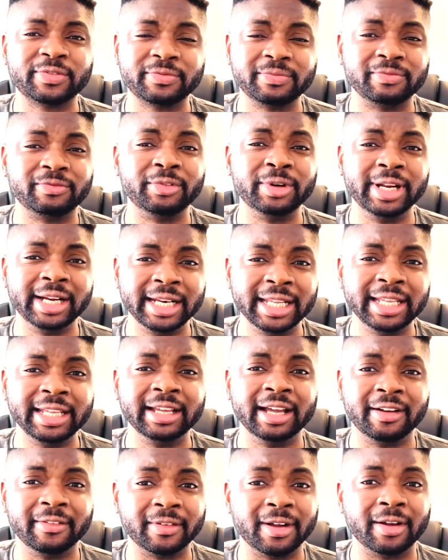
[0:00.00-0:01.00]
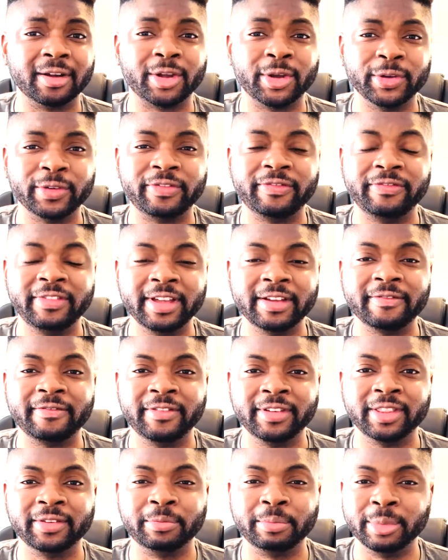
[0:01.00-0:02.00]
really a good fit
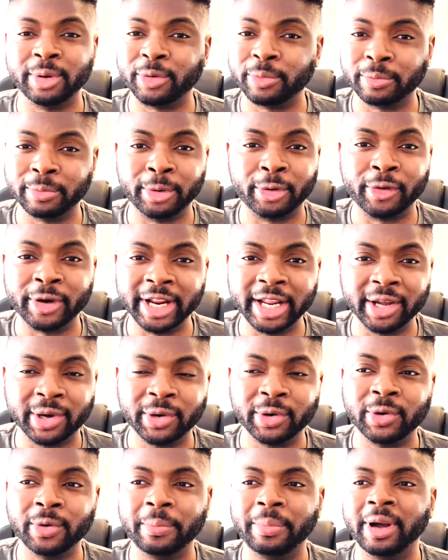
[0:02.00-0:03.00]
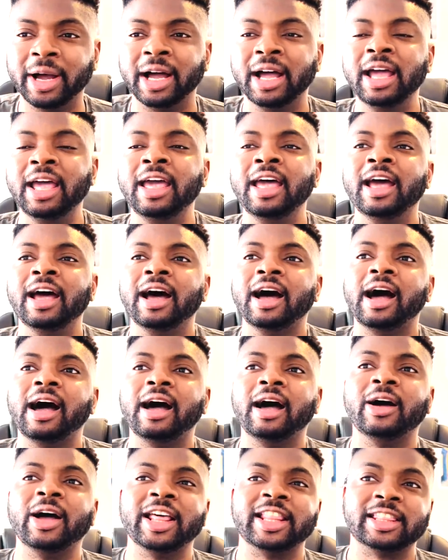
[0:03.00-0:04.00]
for the Marine Corps. But
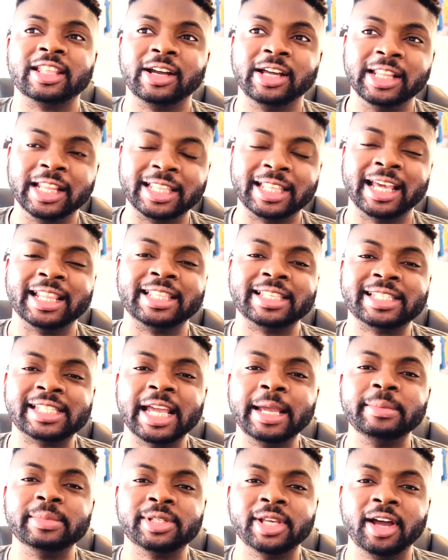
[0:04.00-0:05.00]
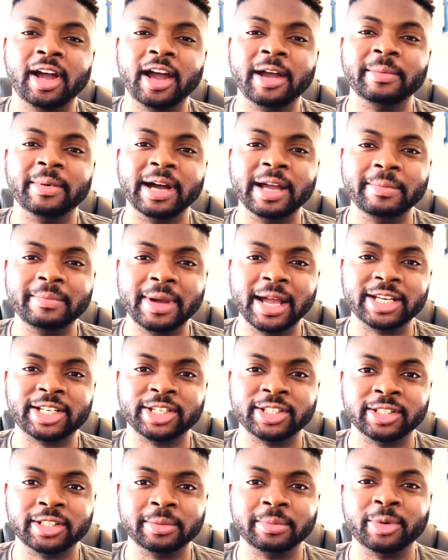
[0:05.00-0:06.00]
at the same time, I
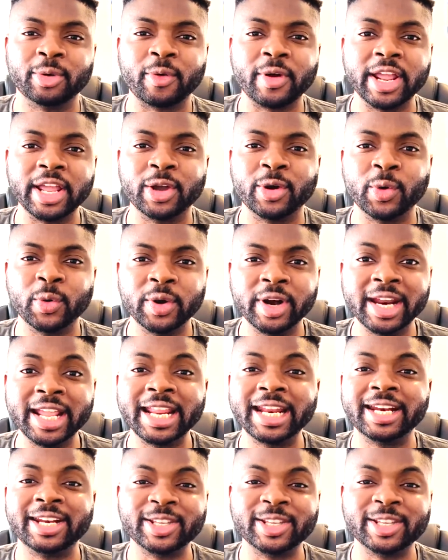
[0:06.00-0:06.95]
imagine that the Marine Corps needed